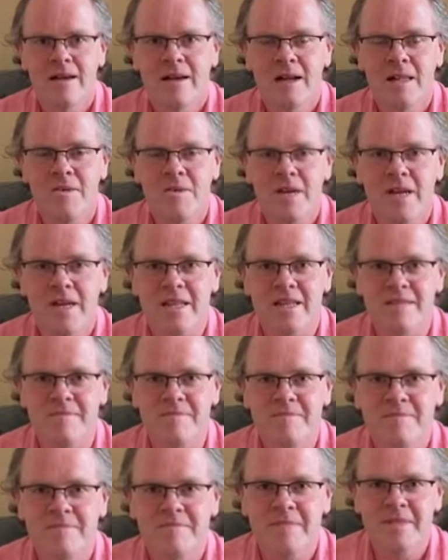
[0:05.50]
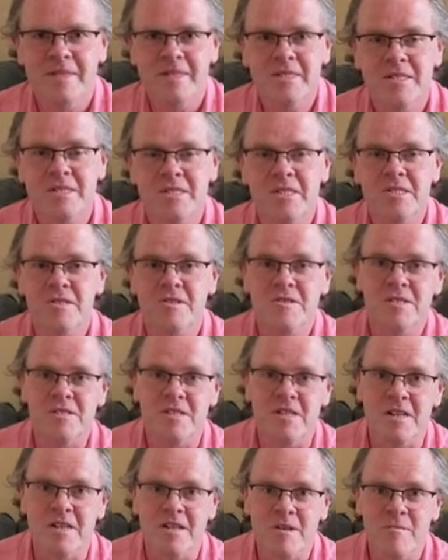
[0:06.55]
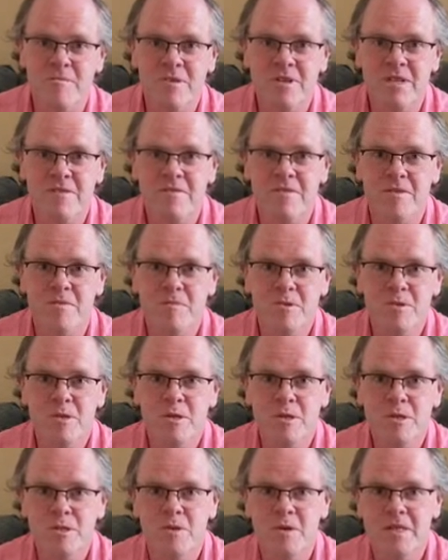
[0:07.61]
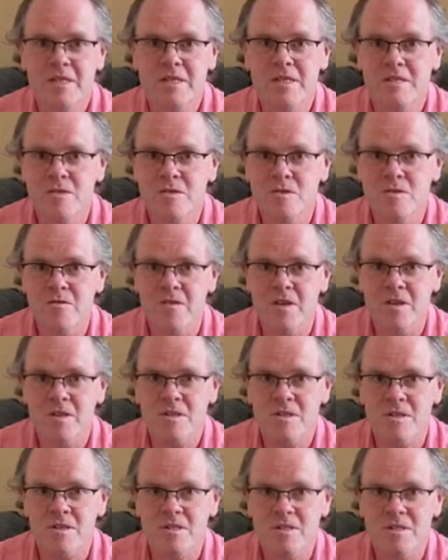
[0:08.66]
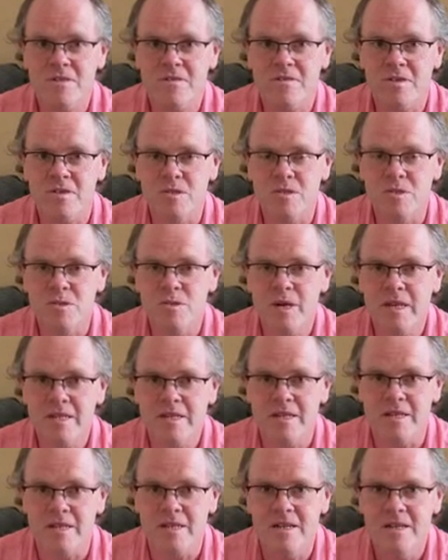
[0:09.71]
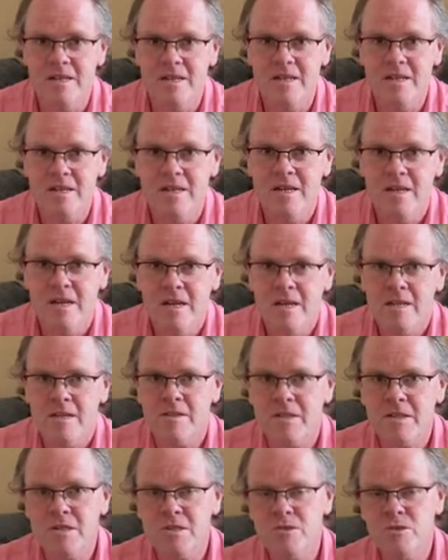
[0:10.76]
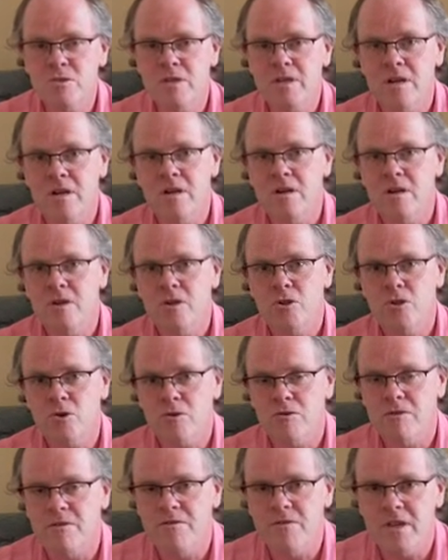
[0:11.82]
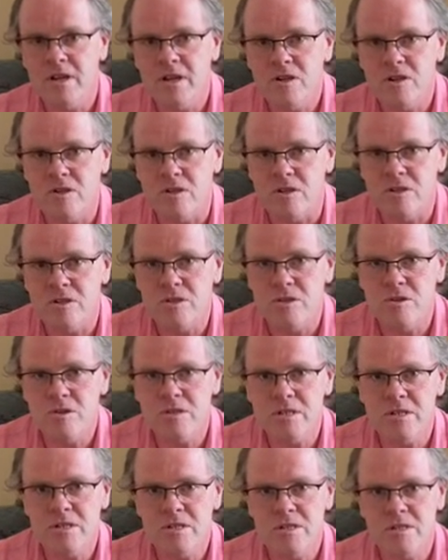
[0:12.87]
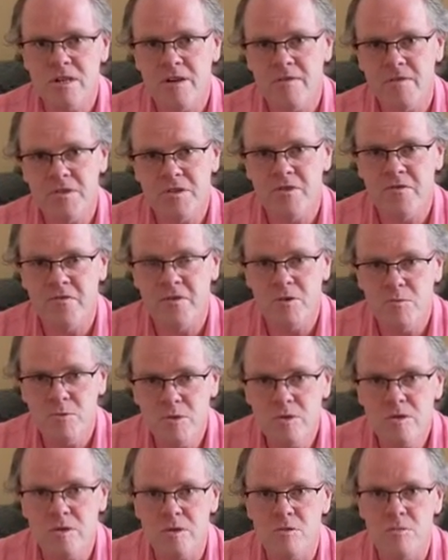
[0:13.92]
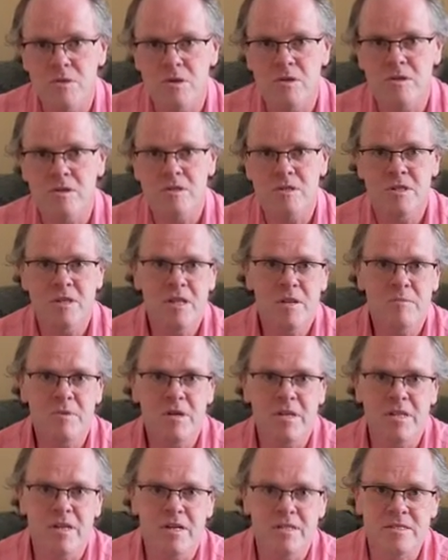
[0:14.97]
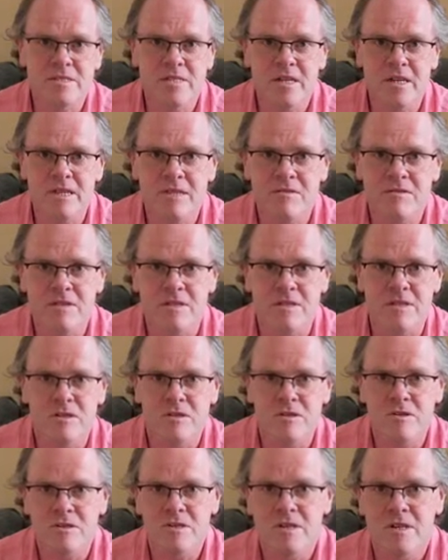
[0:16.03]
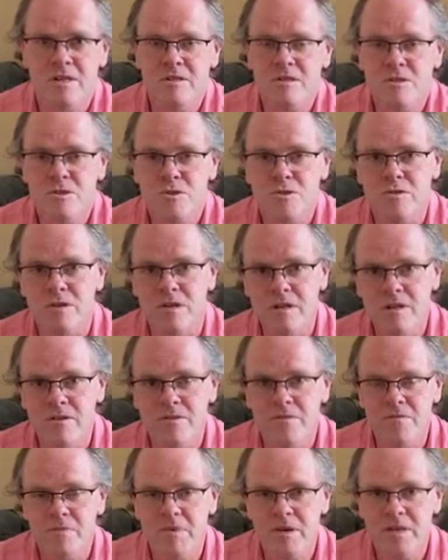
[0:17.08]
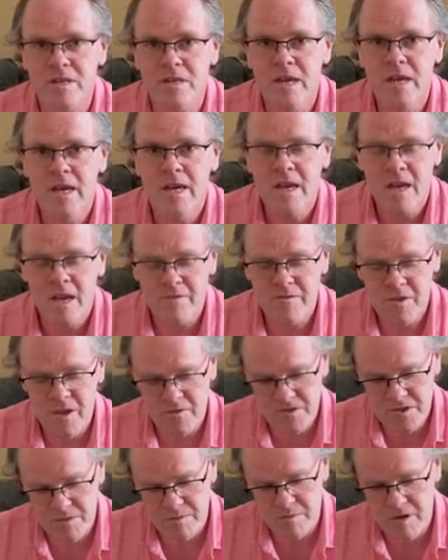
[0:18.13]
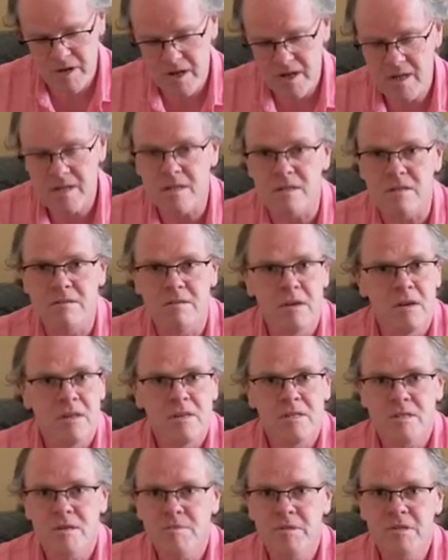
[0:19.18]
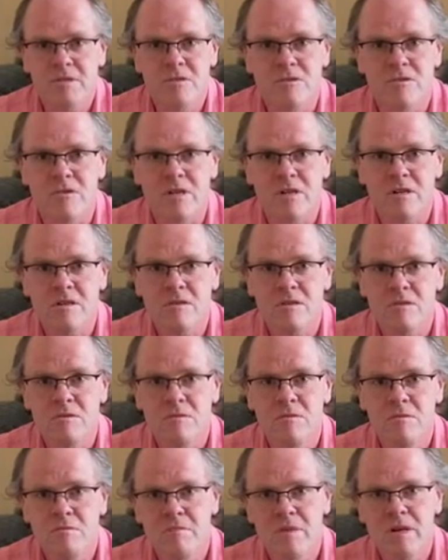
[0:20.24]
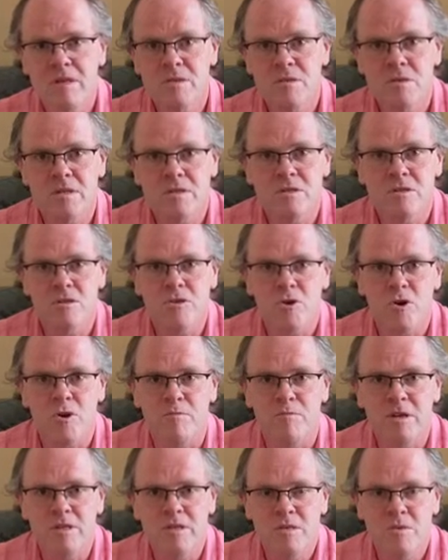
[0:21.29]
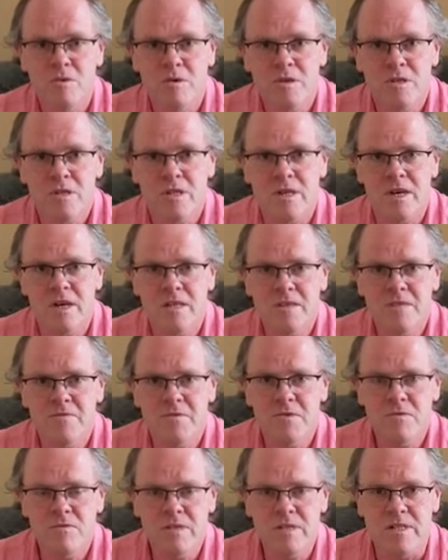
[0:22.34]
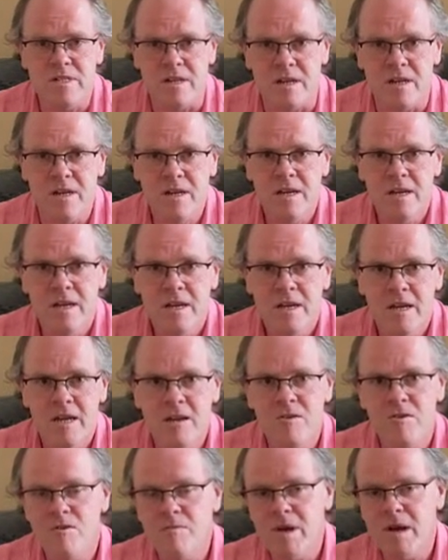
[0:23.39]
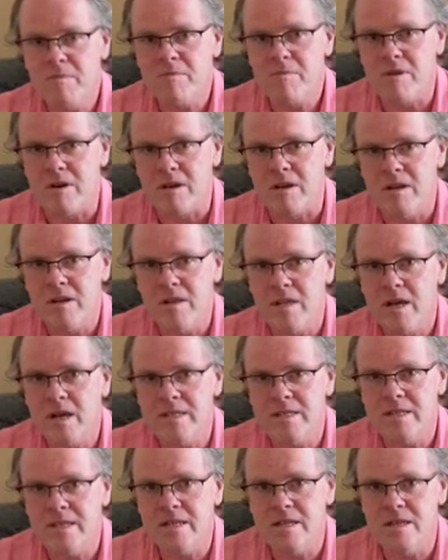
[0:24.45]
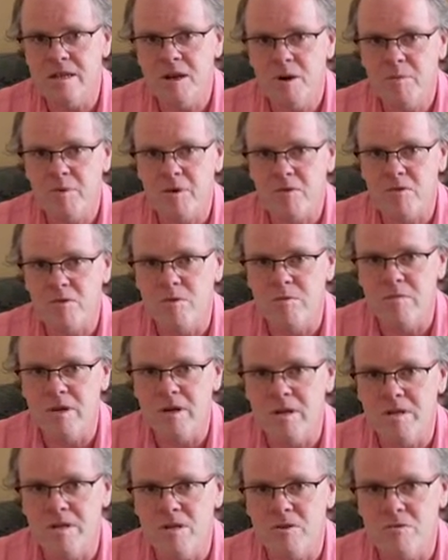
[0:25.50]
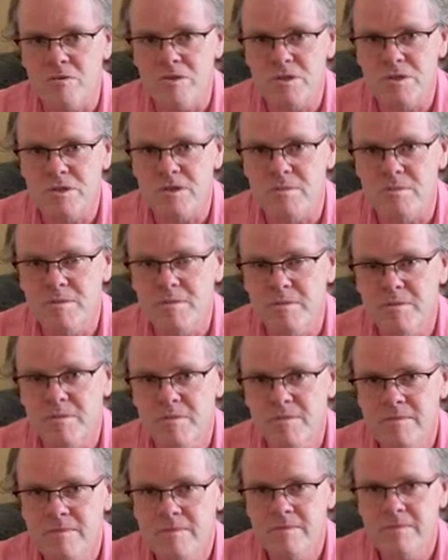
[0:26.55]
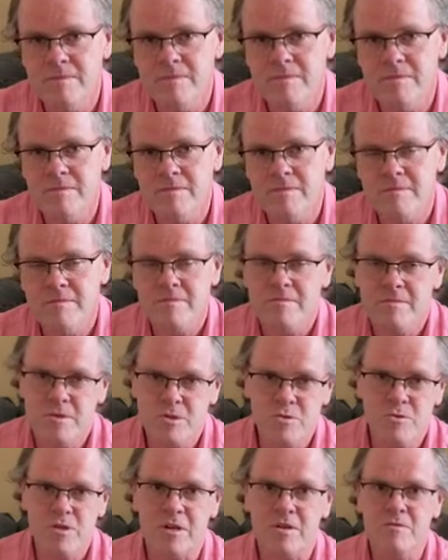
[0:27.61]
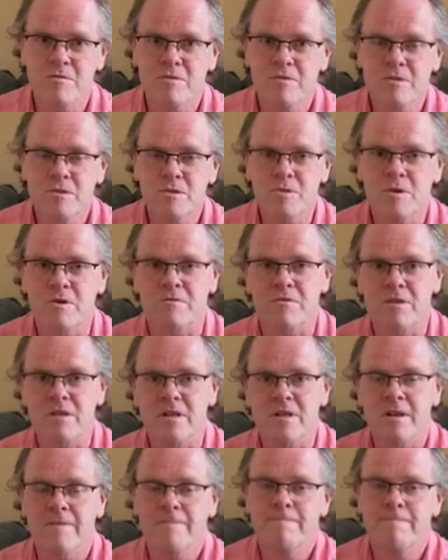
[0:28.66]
Hello again. This is Thursday and I'm reading from Luke 22 verses 7 to 20. Now this is only a short reflection. It's not a service of communion. We'll celebrate that together in the church centre soon enough. But if you have some bread and something to drink, you might want to join me towards the end of the reading in remembering that day in the upper room in Jerusalem. So now to our reading.